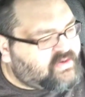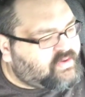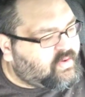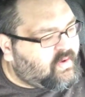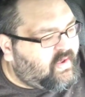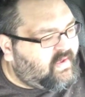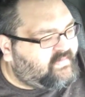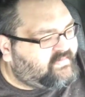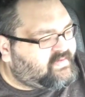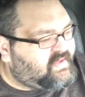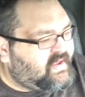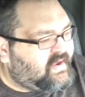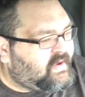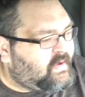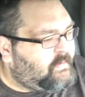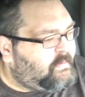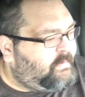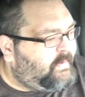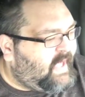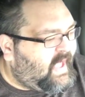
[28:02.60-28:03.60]
drives like
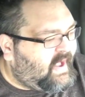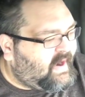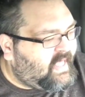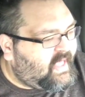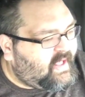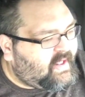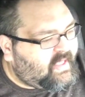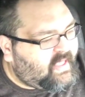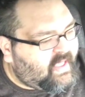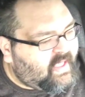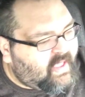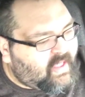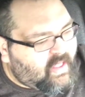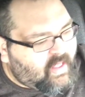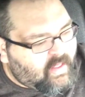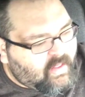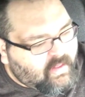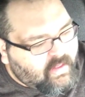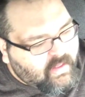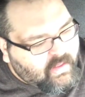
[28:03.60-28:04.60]
a bat out of
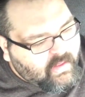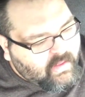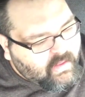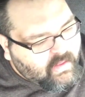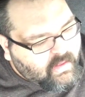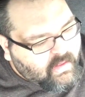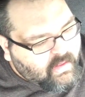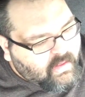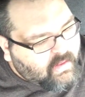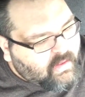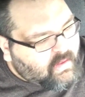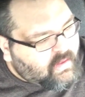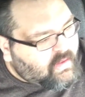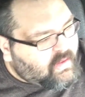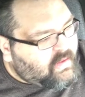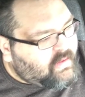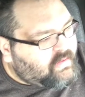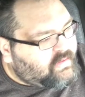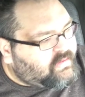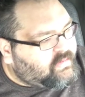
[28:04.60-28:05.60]
hell
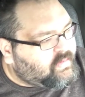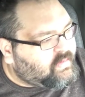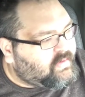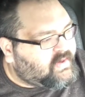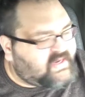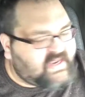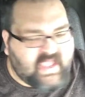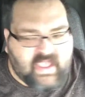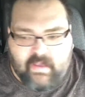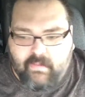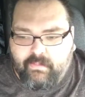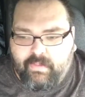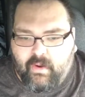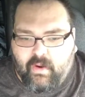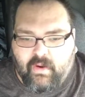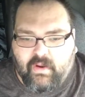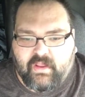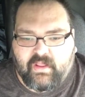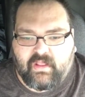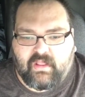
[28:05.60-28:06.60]
through a damn
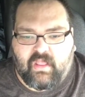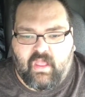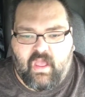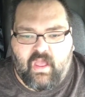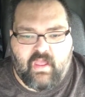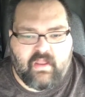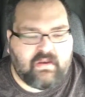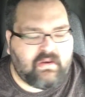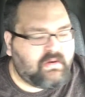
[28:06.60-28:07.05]
parking lot.